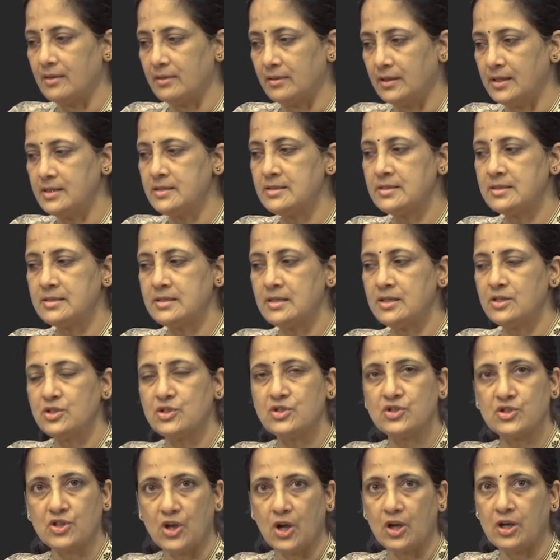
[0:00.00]
This
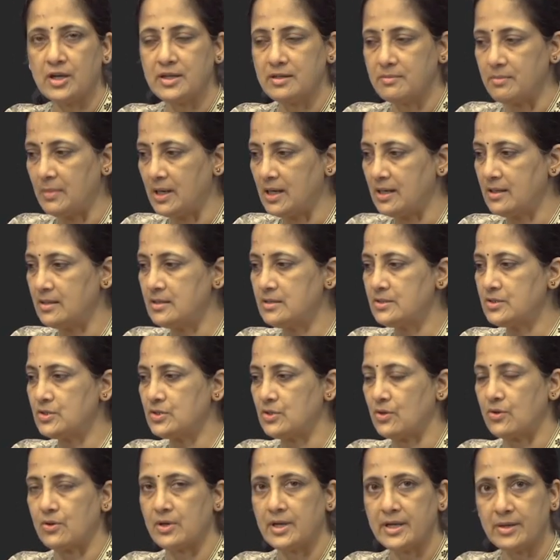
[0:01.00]
solid
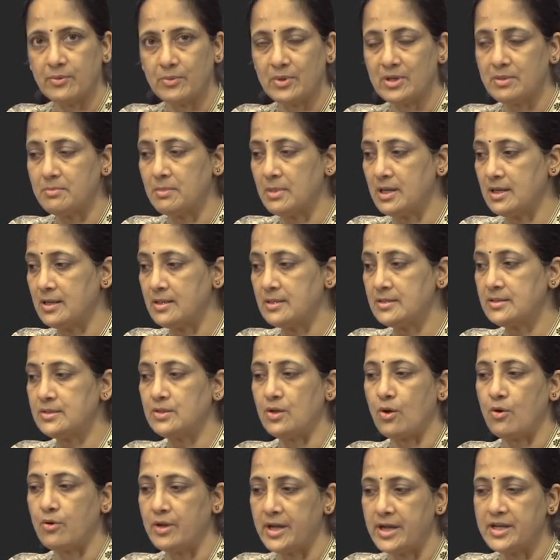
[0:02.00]
mass or liquid
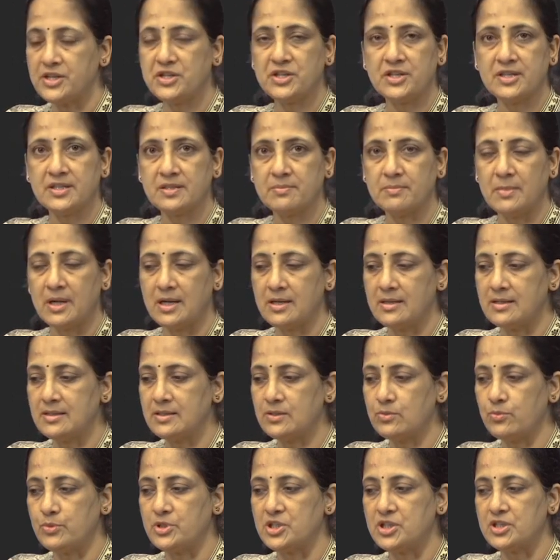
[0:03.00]
mass or gaseous
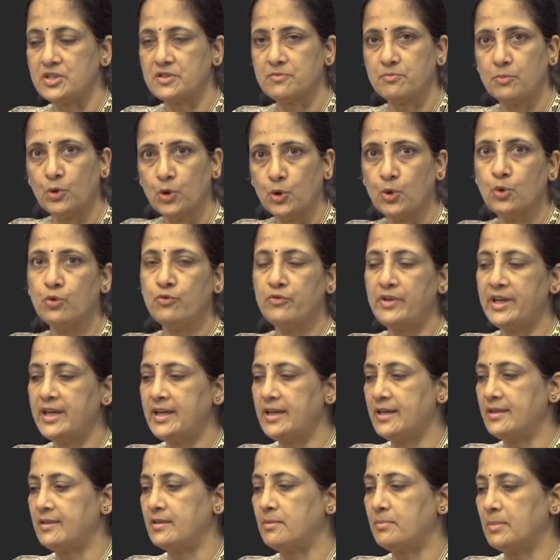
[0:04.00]
mass which is
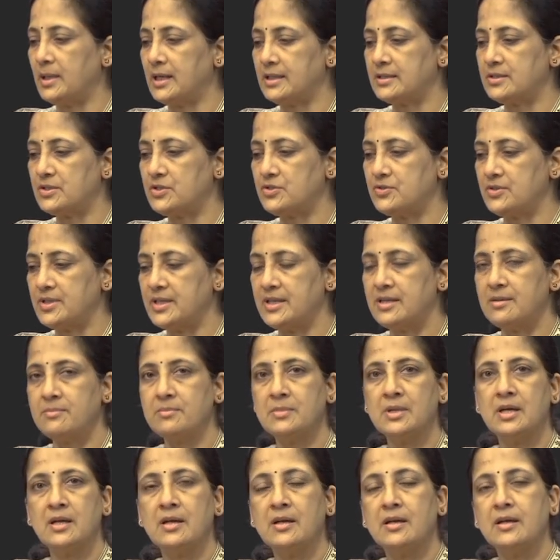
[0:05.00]
moving in the
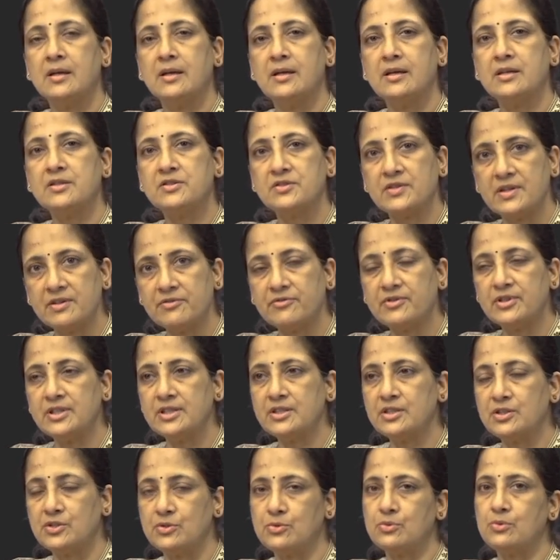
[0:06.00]
bloodstream is
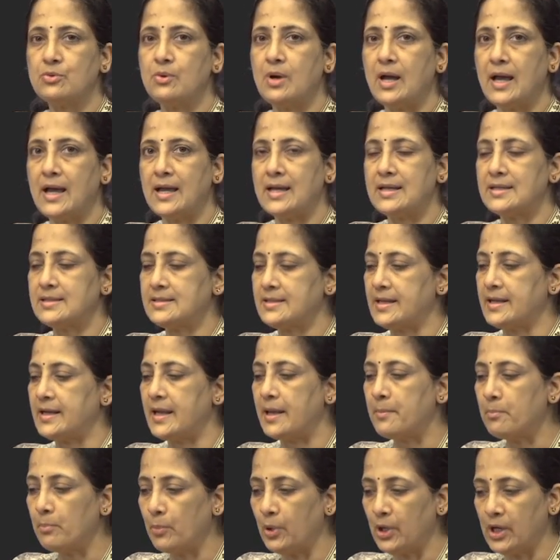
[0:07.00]
referred to as an
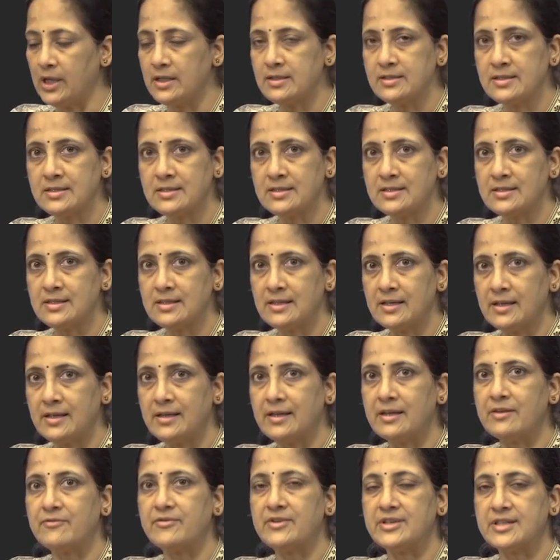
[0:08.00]
embolus
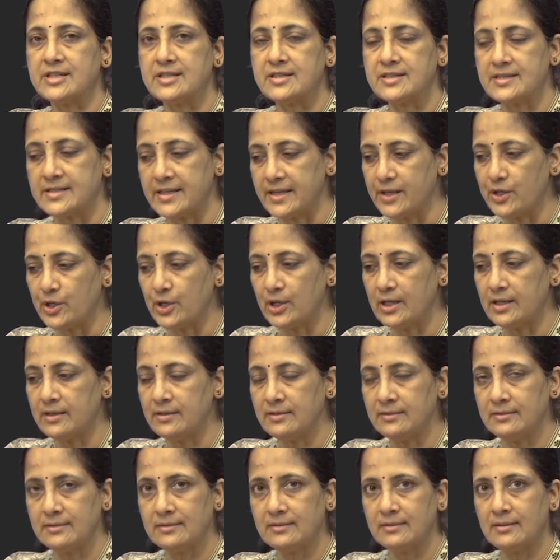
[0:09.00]
if it is singular
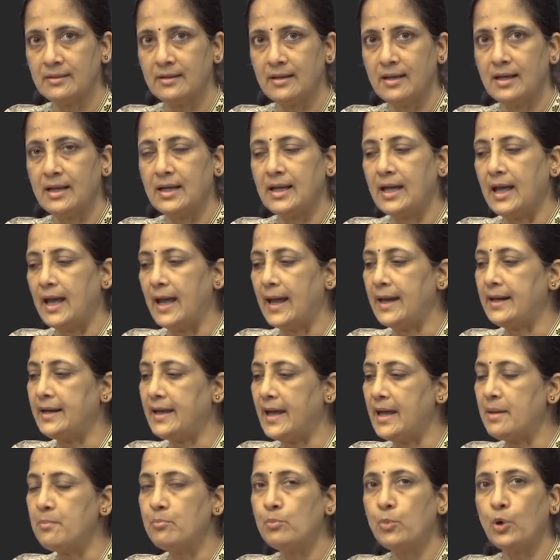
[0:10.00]
and
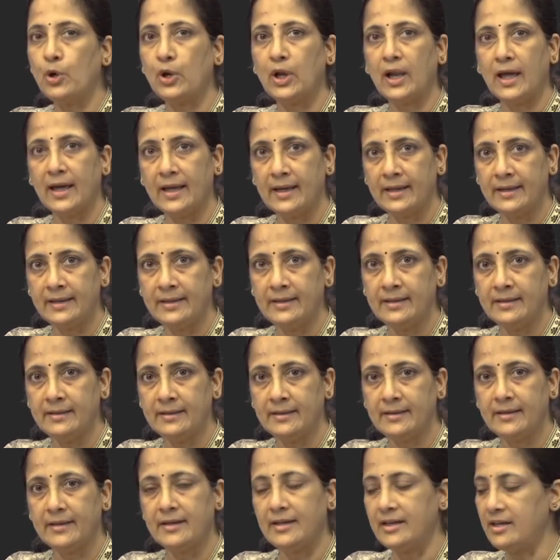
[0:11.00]
emboli
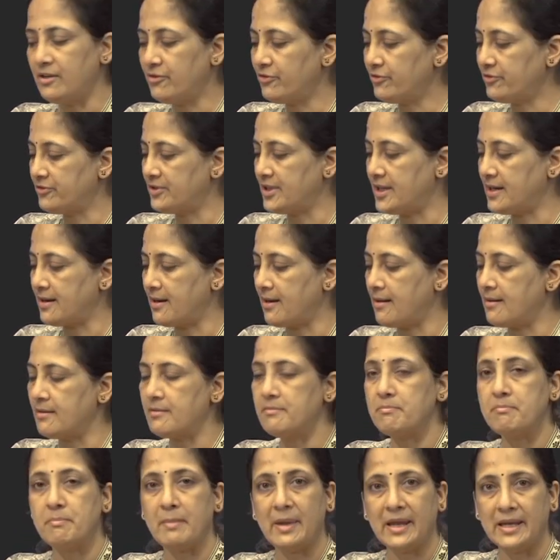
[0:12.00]
if there
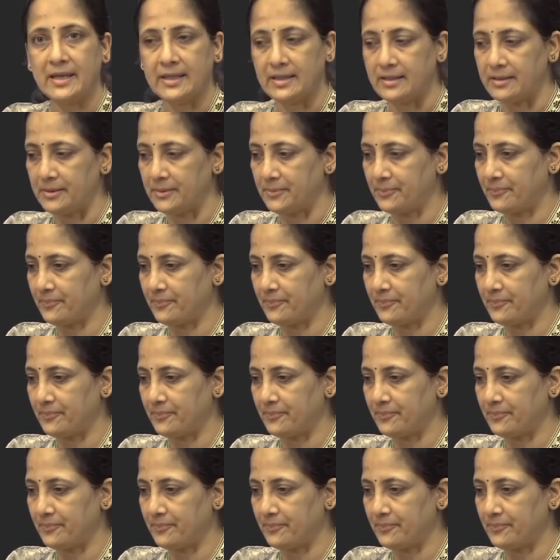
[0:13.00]
are many.